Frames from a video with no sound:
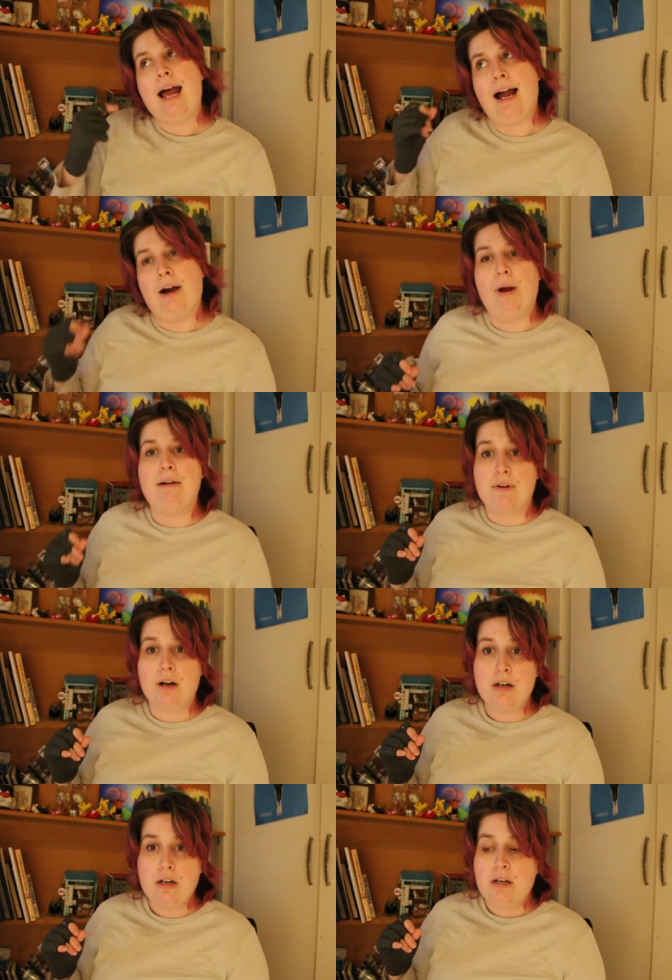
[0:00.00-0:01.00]

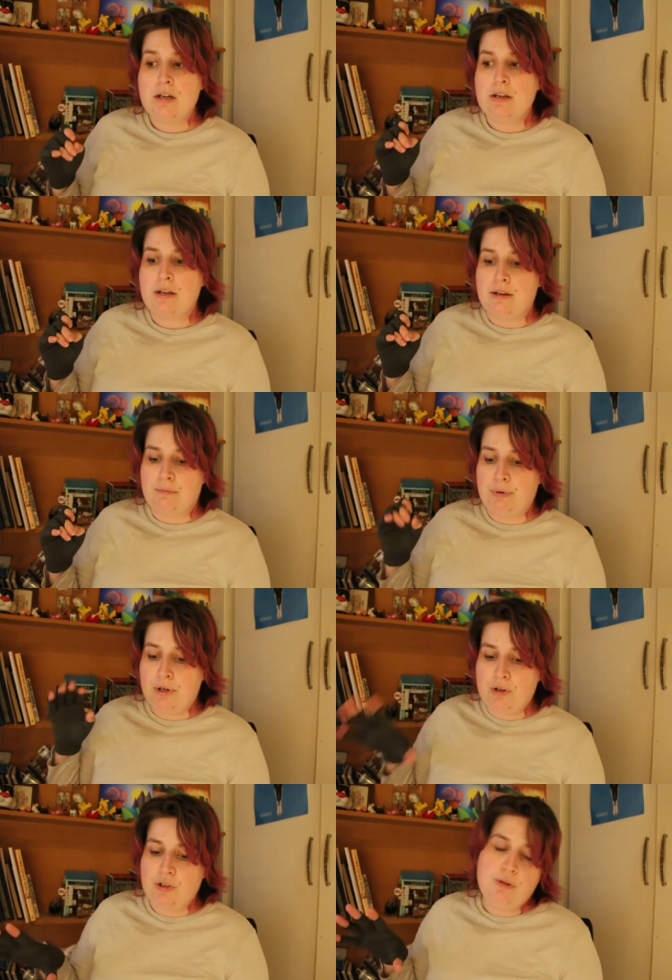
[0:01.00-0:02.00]
However,
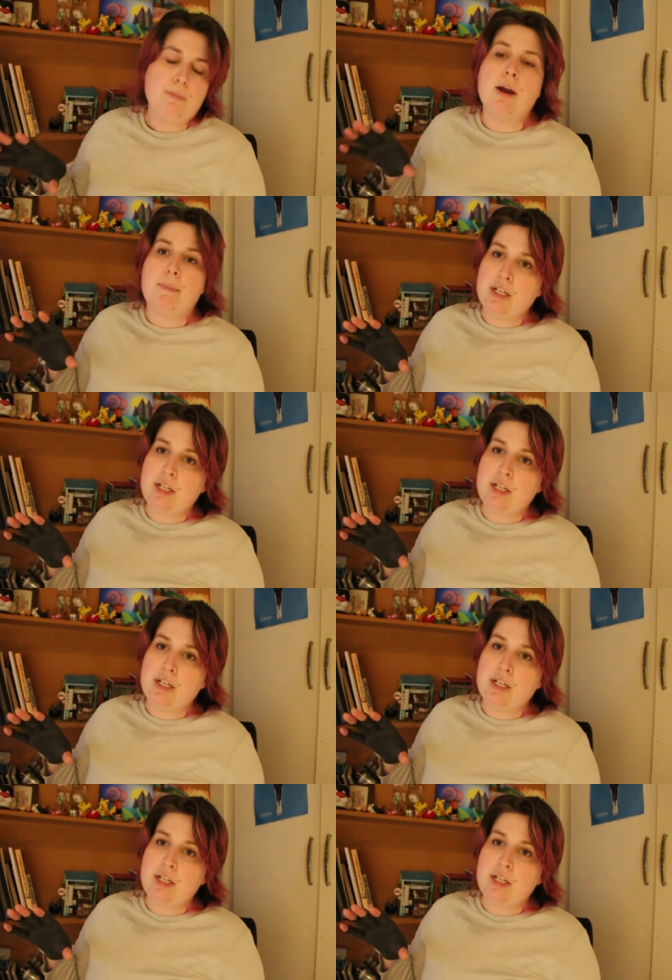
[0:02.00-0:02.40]
because you might